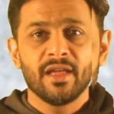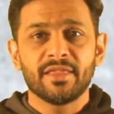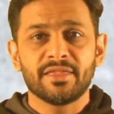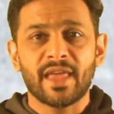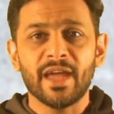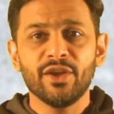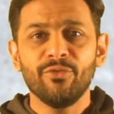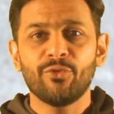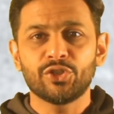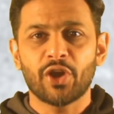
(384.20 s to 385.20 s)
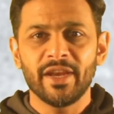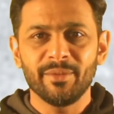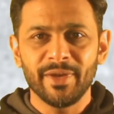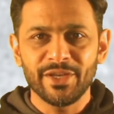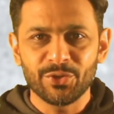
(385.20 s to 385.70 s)
Thank you for
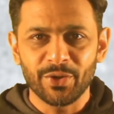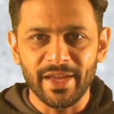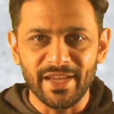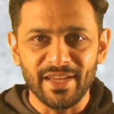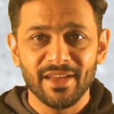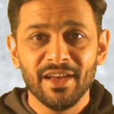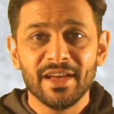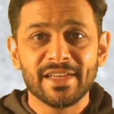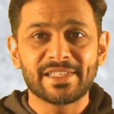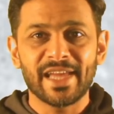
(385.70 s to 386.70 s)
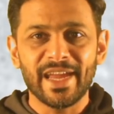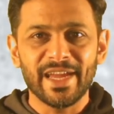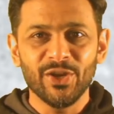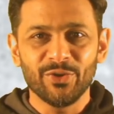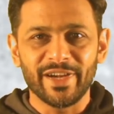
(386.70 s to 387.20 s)
joining me today. Stay
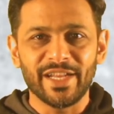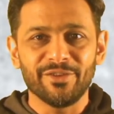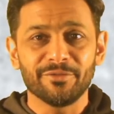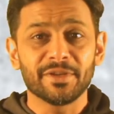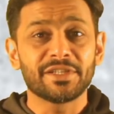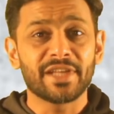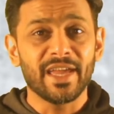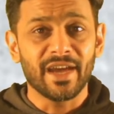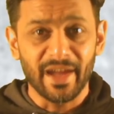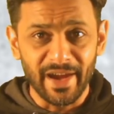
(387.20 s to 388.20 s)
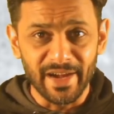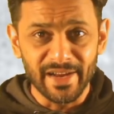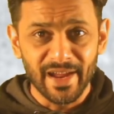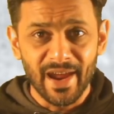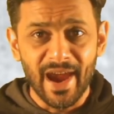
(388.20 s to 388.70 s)
innovative, stay ahead,
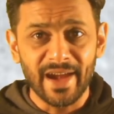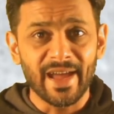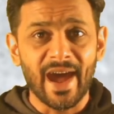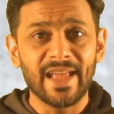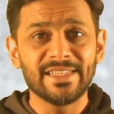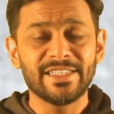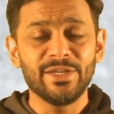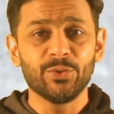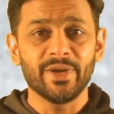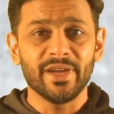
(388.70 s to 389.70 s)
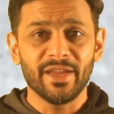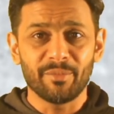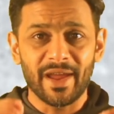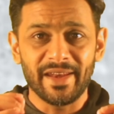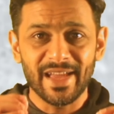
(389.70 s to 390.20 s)
and I'll see you in
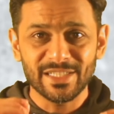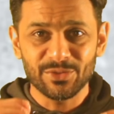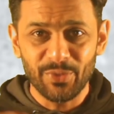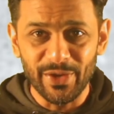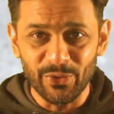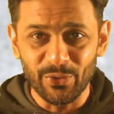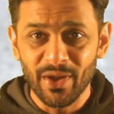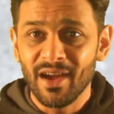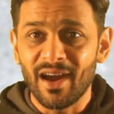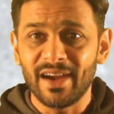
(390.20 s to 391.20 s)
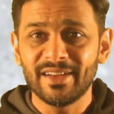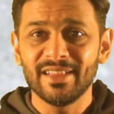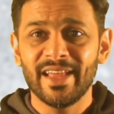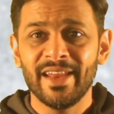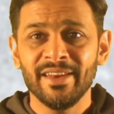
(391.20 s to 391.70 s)
my next video. Until
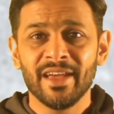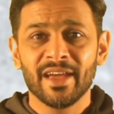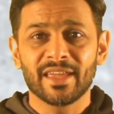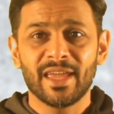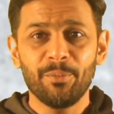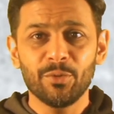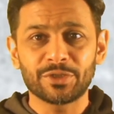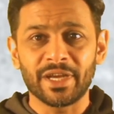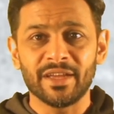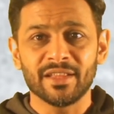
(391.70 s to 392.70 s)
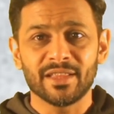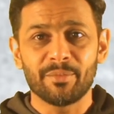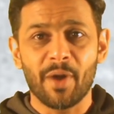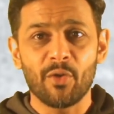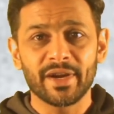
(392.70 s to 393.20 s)
then, keep pushing the
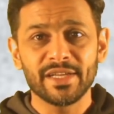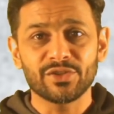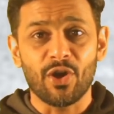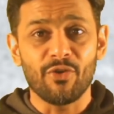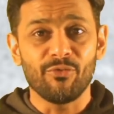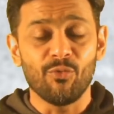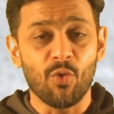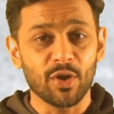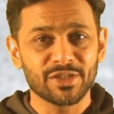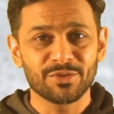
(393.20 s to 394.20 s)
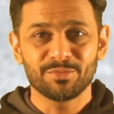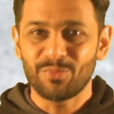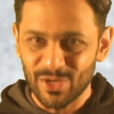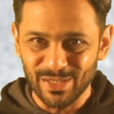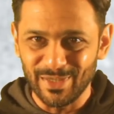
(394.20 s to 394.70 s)
boundaries of what's
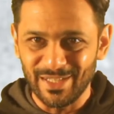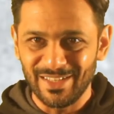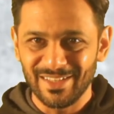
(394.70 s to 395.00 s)
possible.